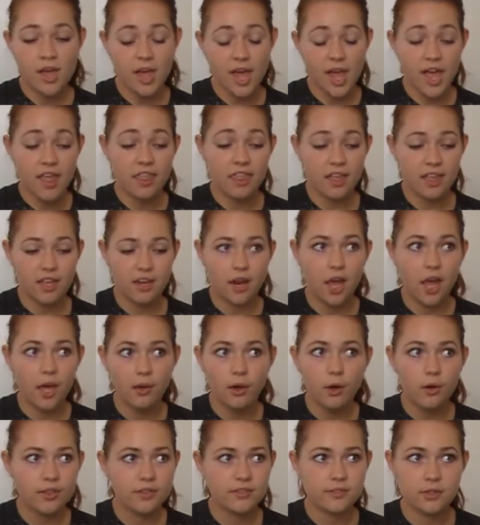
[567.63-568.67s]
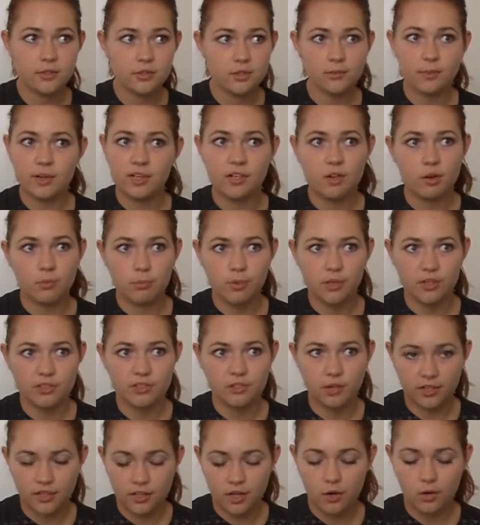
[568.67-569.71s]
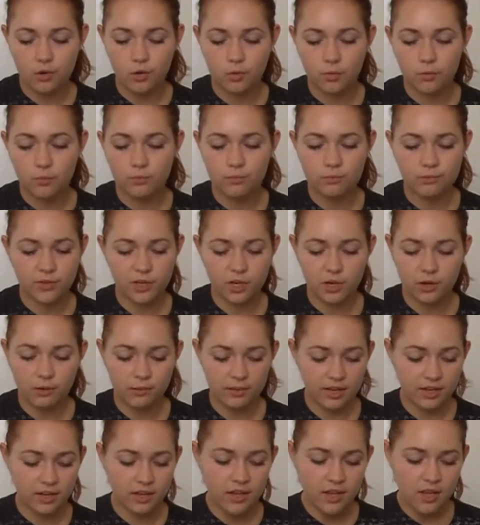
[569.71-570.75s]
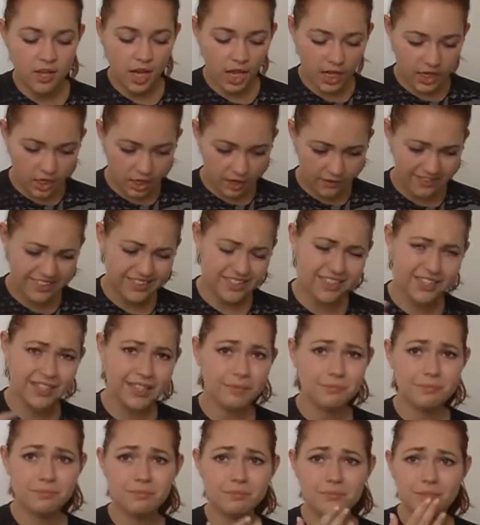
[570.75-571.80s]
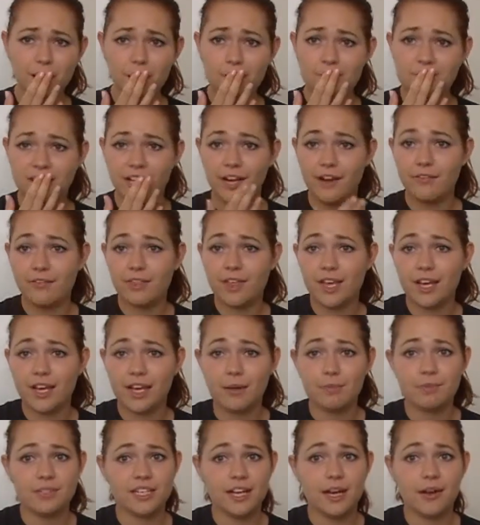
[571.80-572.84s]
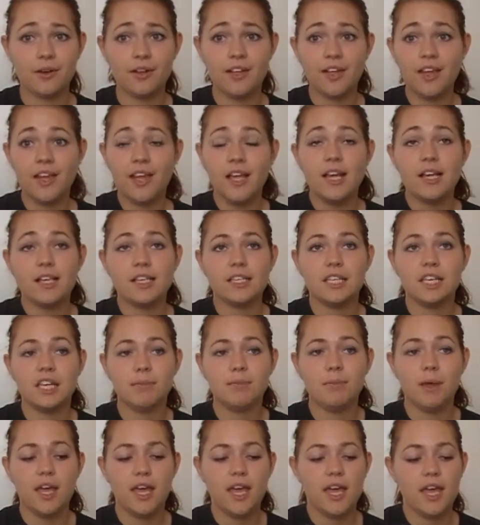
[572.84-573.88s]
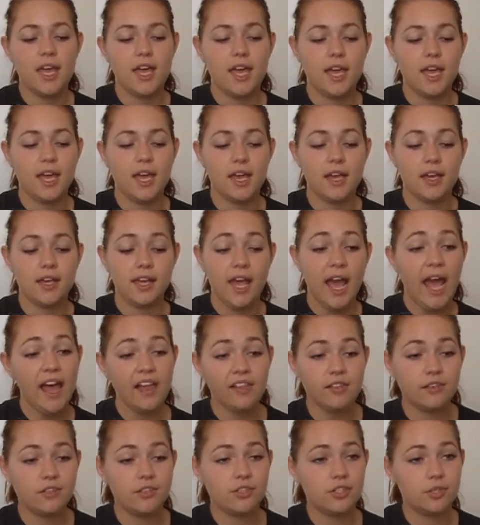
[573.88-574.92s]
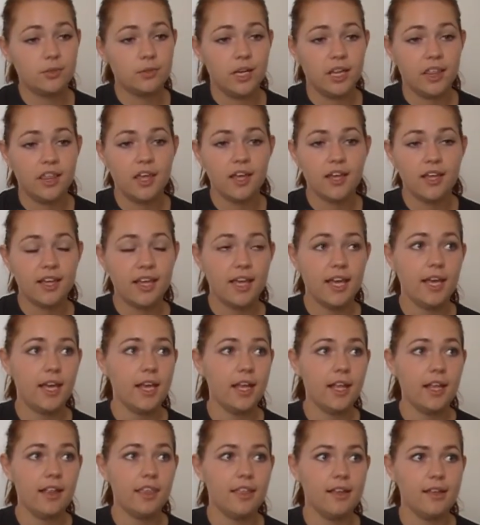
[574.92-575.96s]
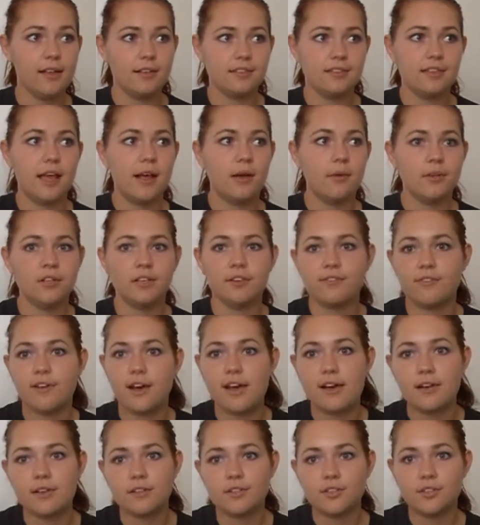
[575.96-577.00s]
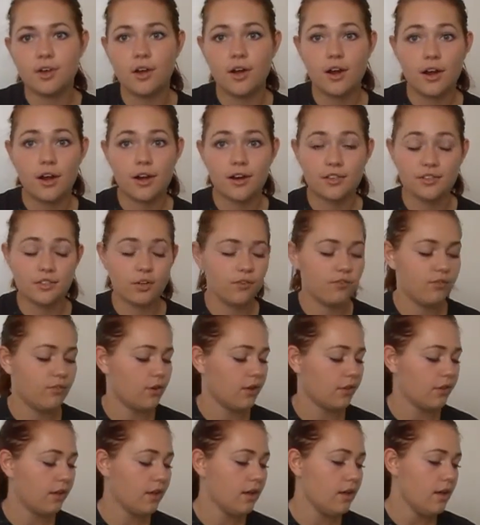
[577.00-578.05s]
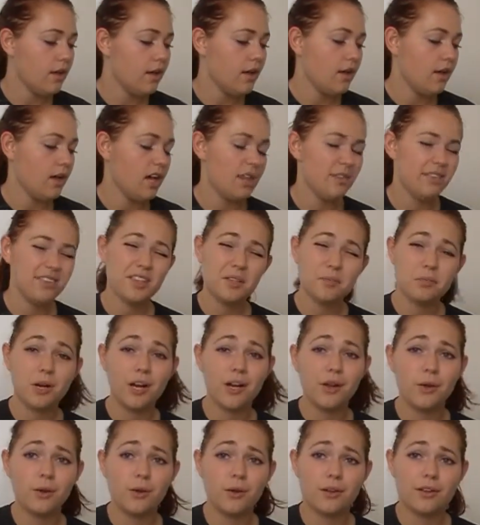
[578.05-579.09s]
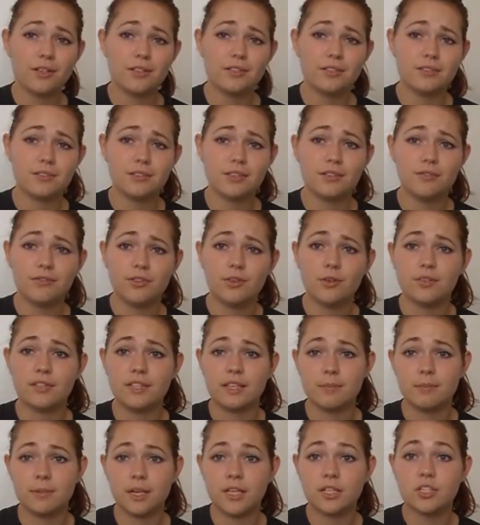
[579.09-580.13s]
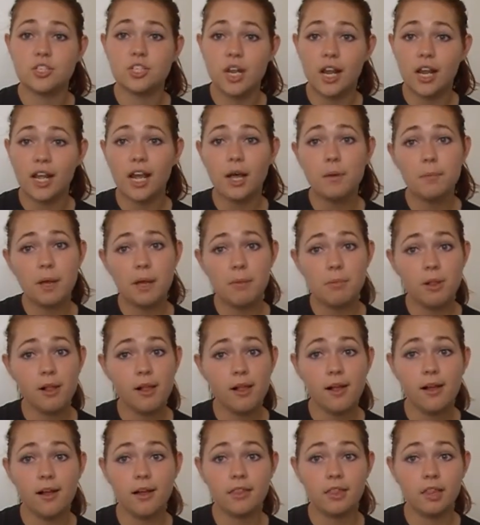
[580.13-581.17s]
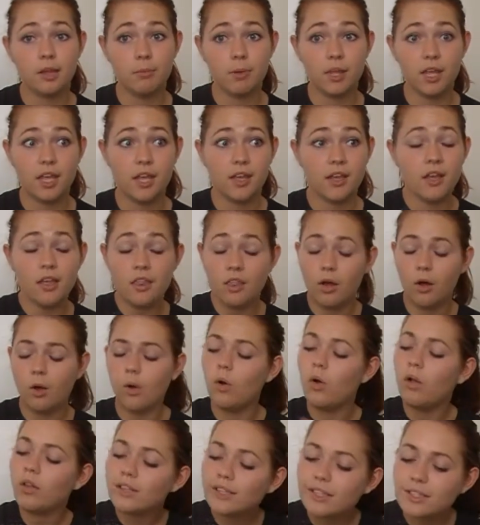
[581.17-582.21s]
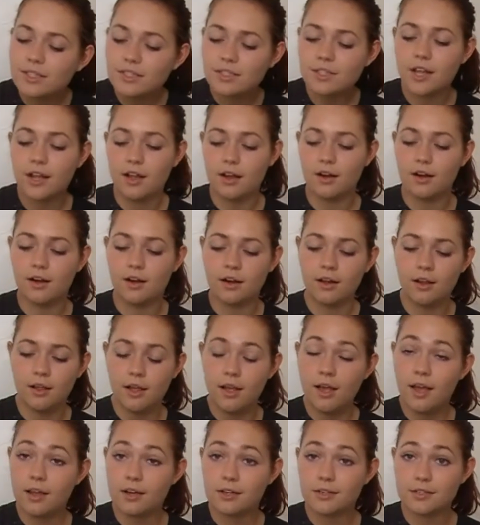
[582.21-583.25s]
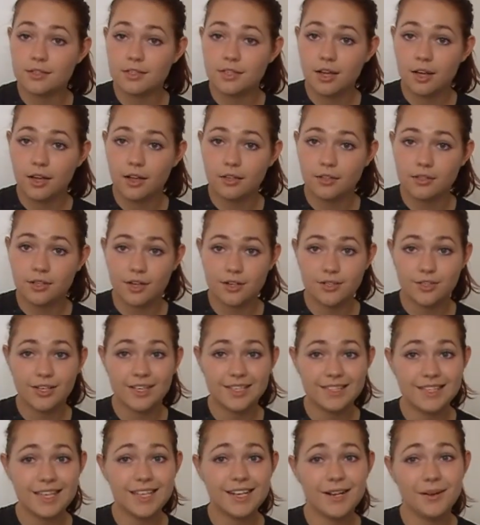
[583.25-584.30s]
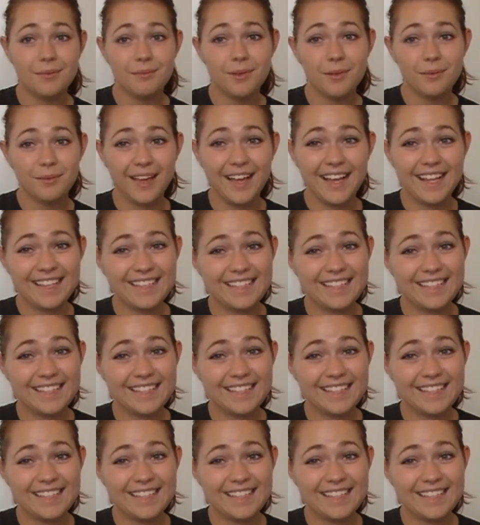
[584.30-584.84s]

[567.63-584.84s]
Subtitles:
And then I always go through my notebook so I know, you know what I mean. And obviously, I'm sorry for the hiccups now. Keep a calendar with key things like when your finals are, so forth. This is probably confusing, but check out my blog. There'll be the whole list there, and I'll talk to you later. Bye bye.